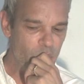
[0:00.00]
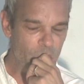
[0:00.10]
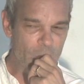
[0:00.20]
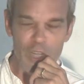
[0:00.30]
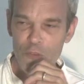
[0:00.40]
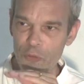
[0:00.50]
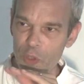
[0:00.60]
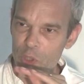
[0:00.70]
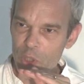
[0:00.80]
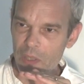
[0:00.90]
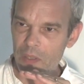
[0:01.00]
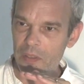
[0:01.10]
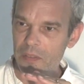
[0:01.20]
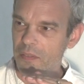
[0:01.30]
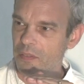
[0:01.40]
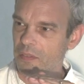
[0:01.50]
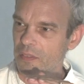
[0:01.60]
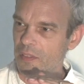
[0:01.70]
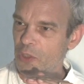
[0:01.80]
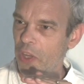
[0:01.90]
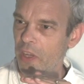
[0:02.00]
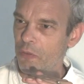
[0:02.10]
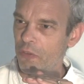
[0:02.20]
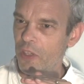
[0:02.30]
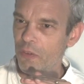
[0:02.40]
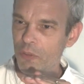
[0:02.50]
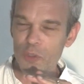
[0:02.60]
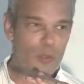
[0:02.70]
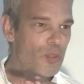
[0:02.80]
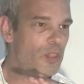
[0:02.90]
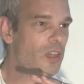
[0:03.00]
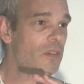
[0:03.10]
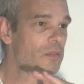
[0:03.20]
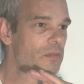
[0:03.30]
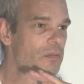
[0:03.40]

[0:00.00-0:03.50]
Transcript: Then in fourth chakra, you can fear for those you love.